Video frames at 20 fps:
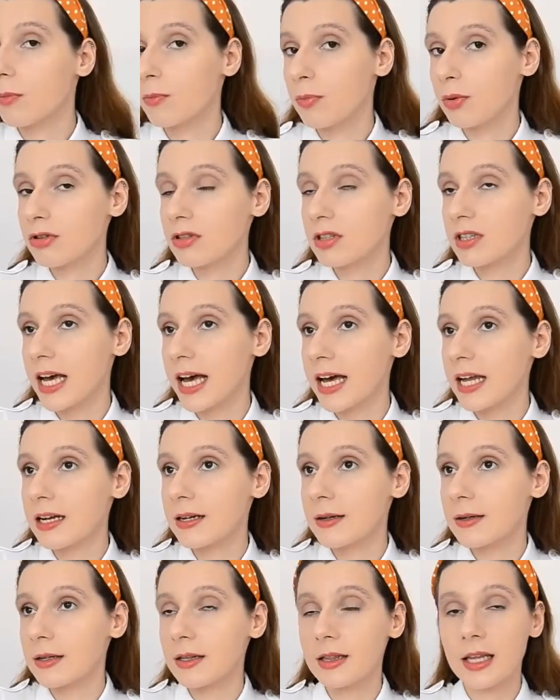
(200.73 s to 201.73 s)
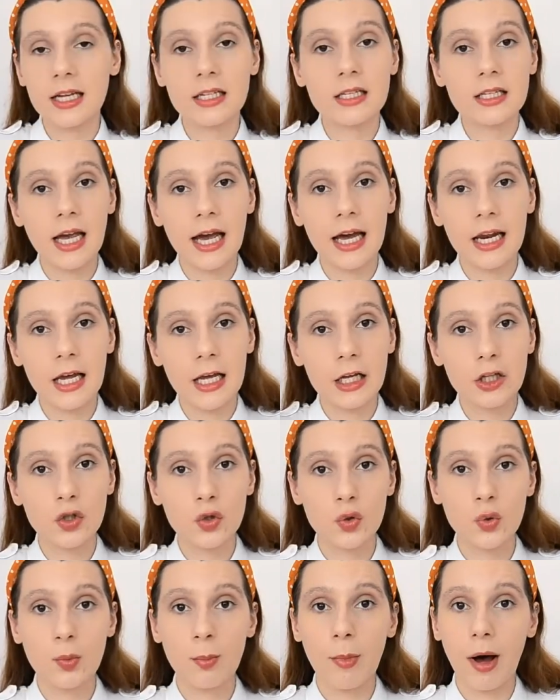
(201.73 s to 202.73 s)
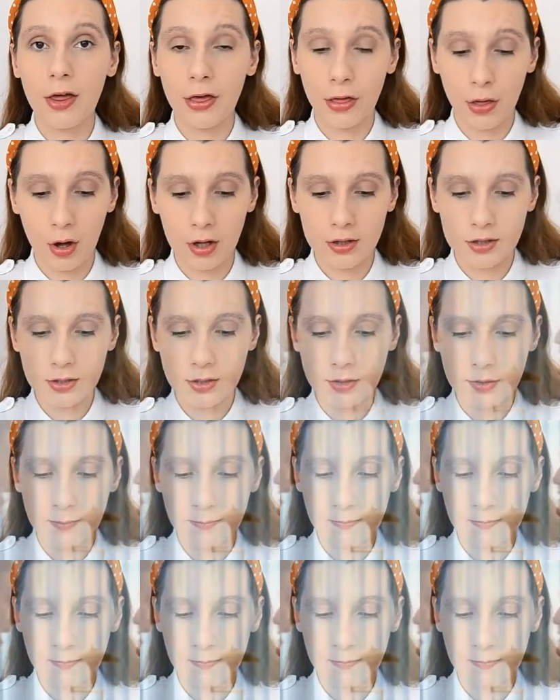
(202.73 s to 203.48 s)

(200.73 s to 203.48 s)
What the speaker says: Post that, let's get into my thoughts.